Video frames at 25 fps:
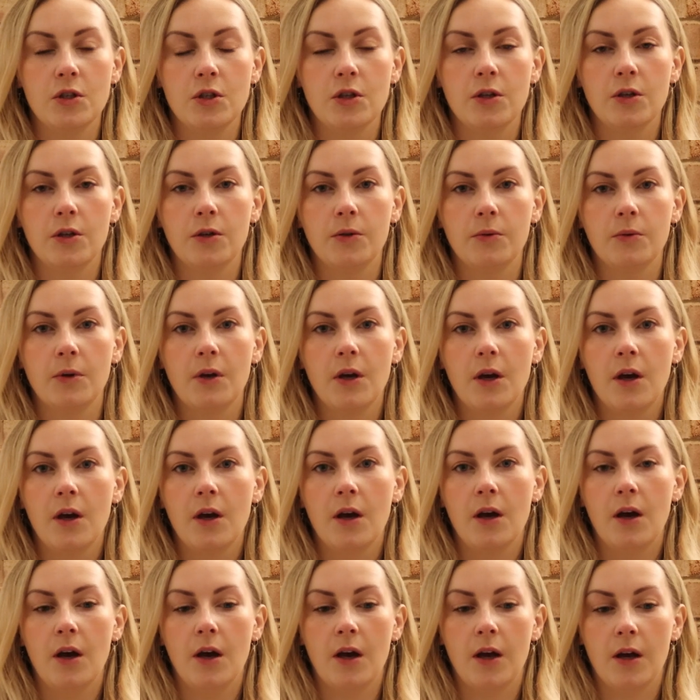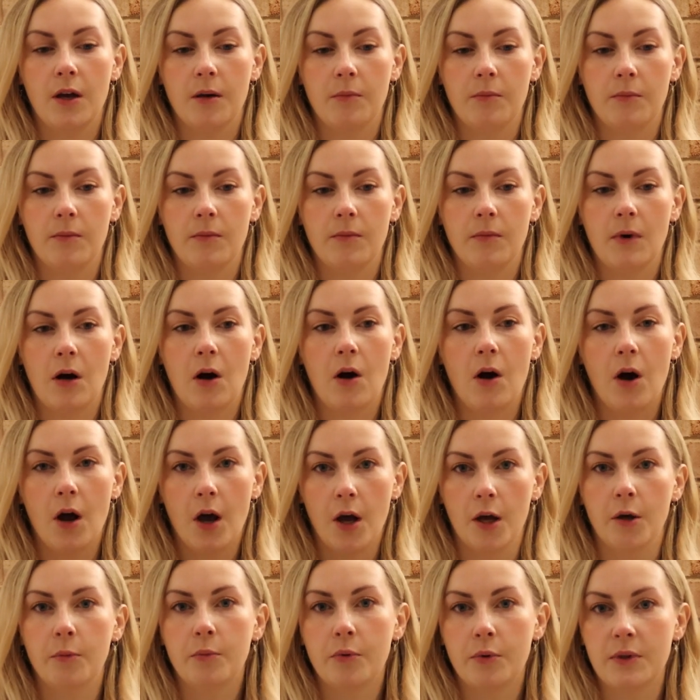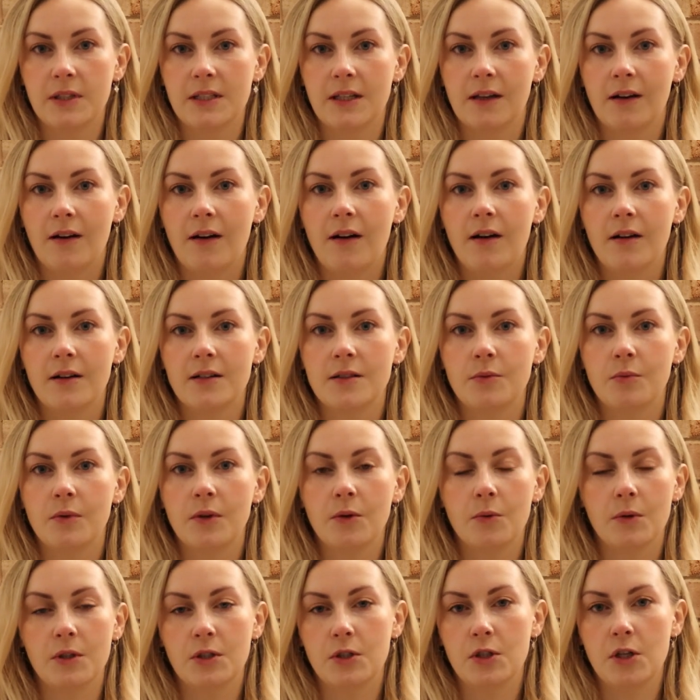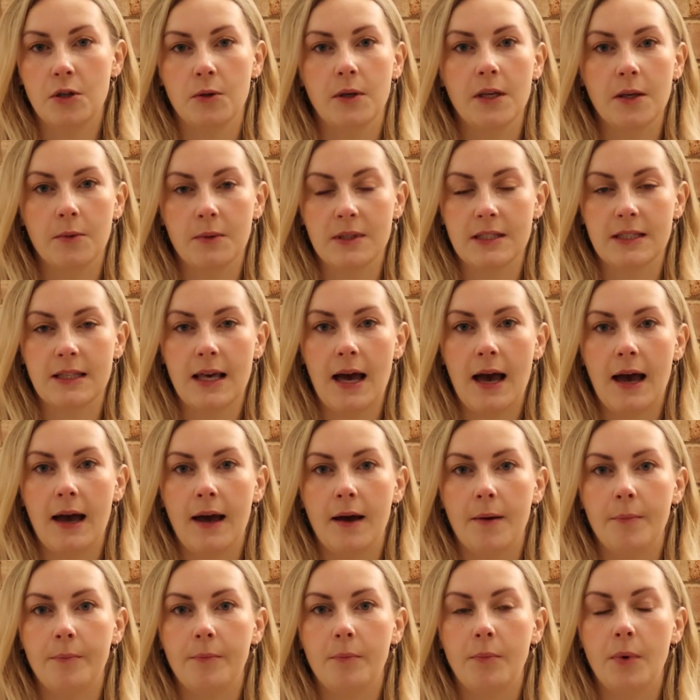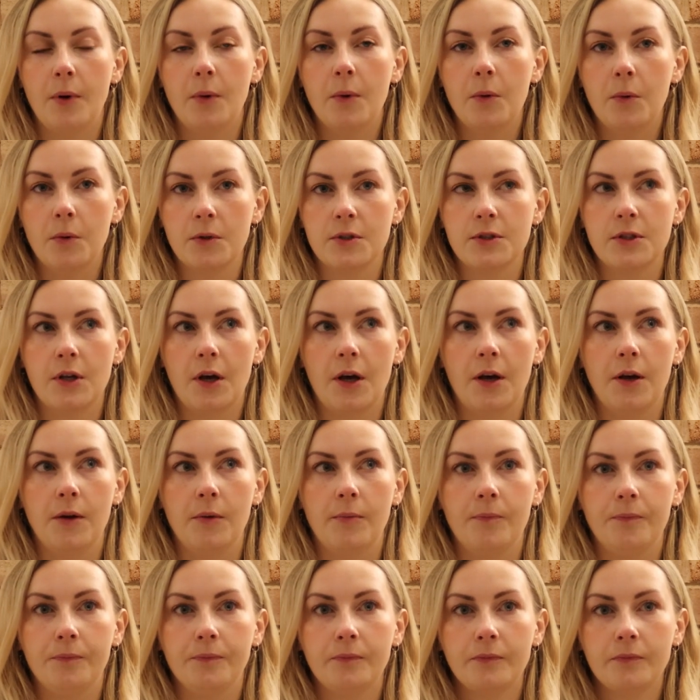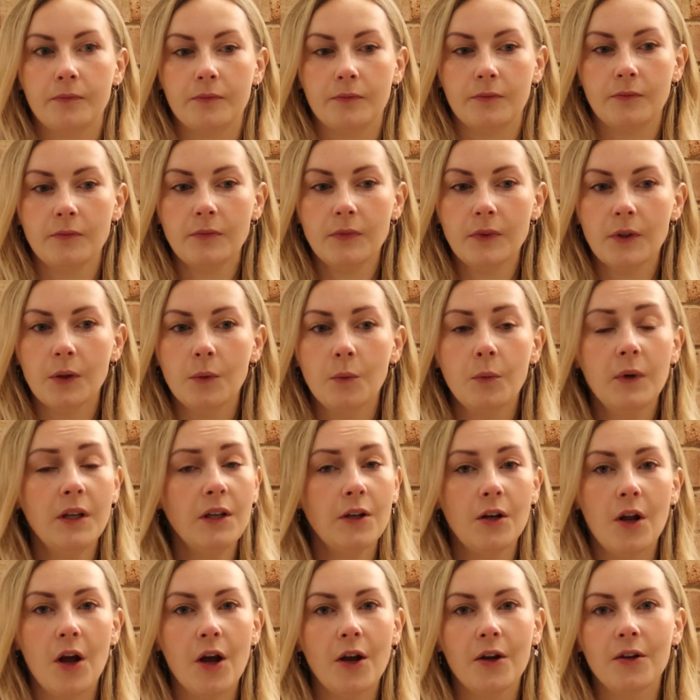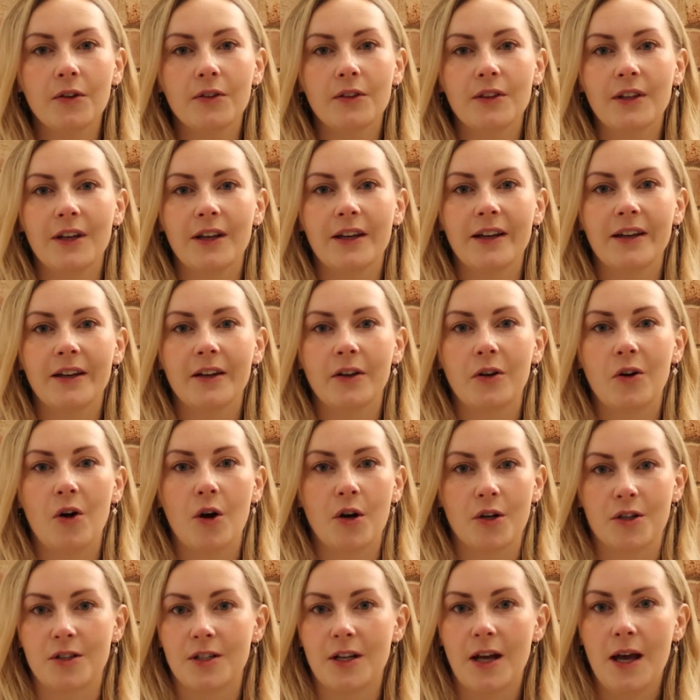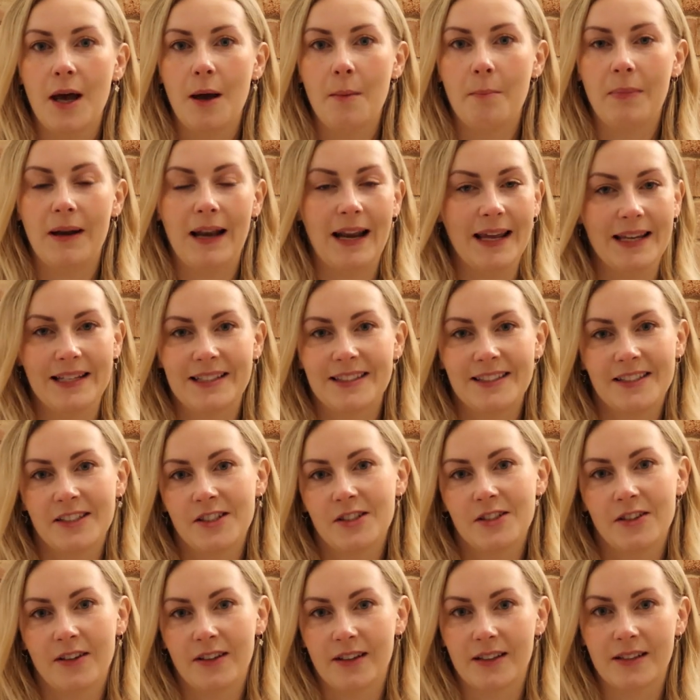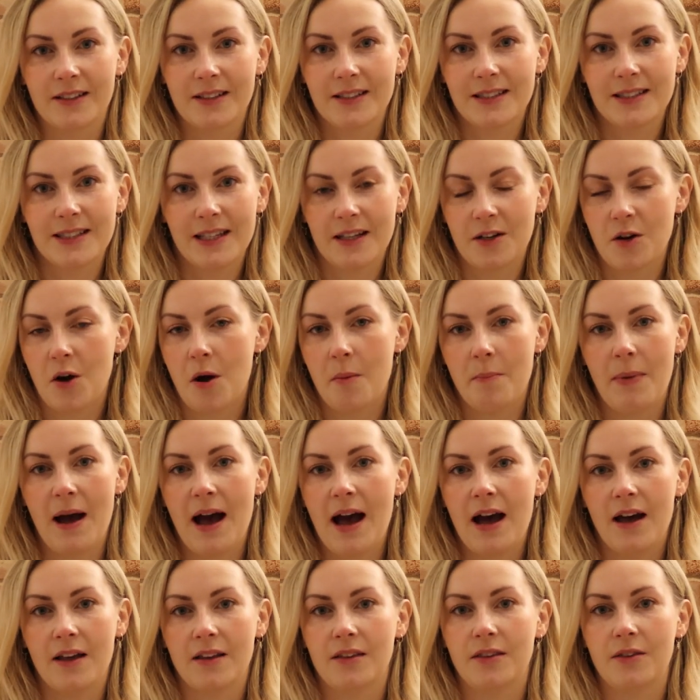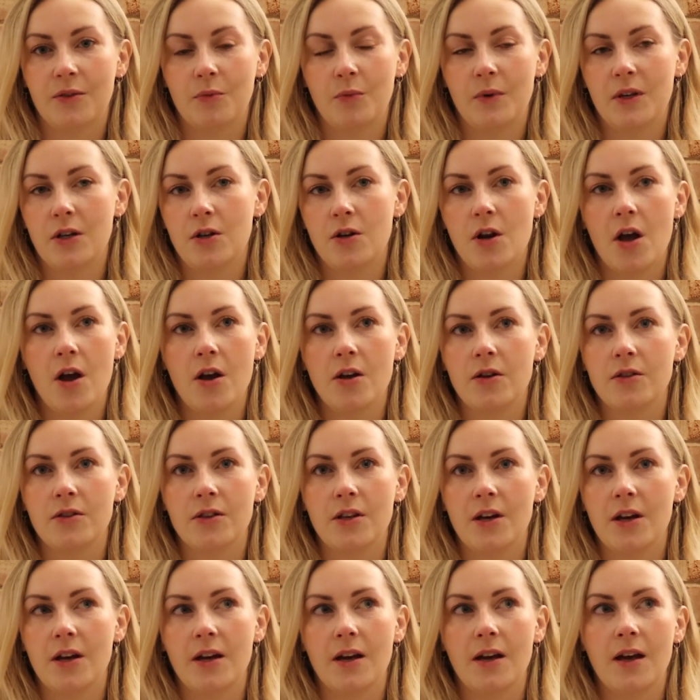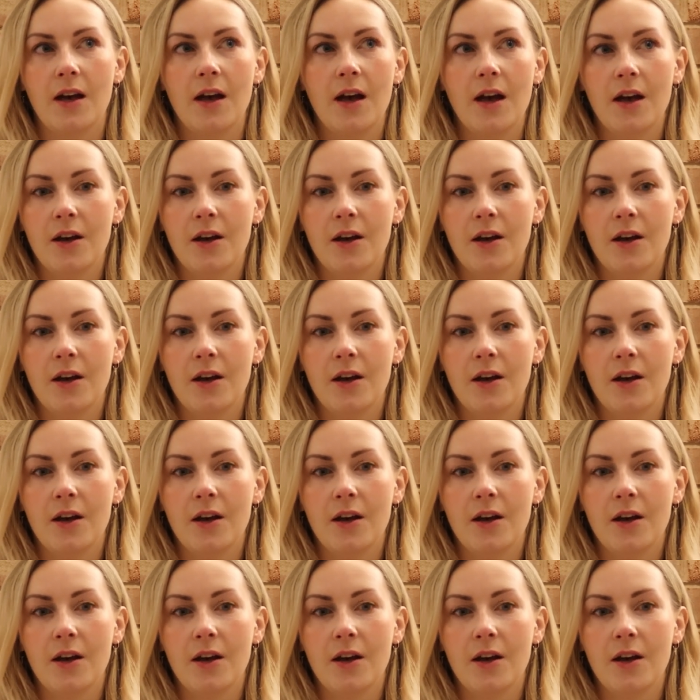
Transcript: knew our hope was in God. We always knew he was there, but also we know that God placed science in our path. We know that